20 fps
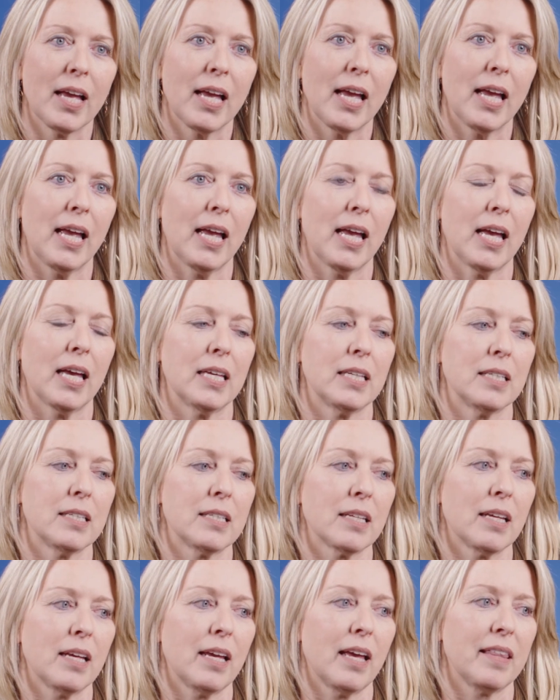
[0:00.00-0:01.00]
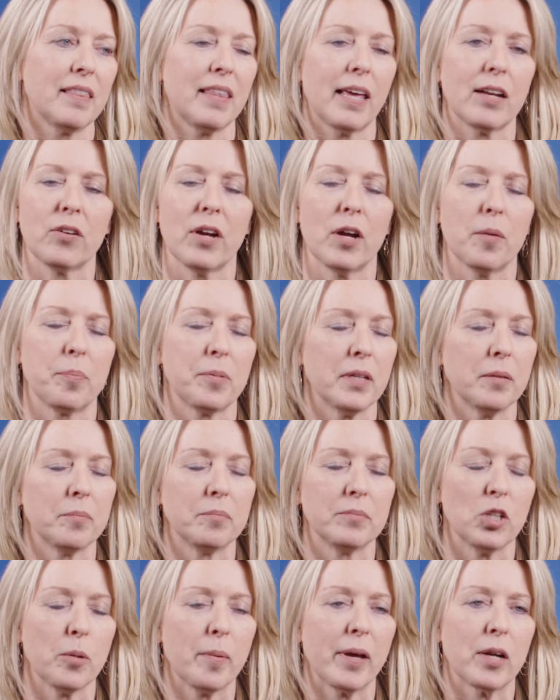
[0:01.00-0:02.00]
and that'll help
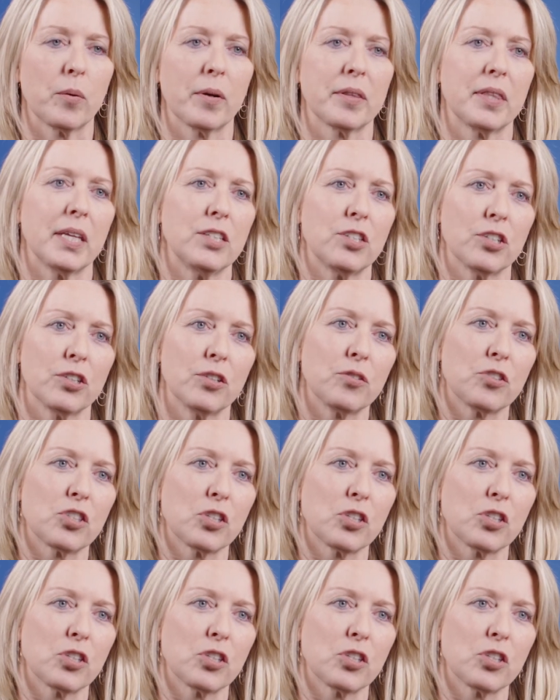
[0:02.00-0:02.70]
them no matter what they do.